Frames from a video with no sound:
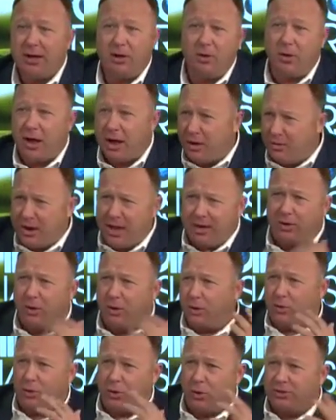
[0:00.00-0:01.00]
I don't have a
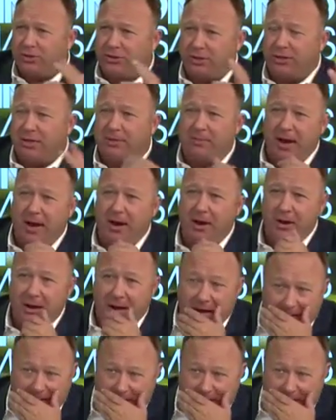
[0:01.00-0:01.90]
whole crew there and get my hair done.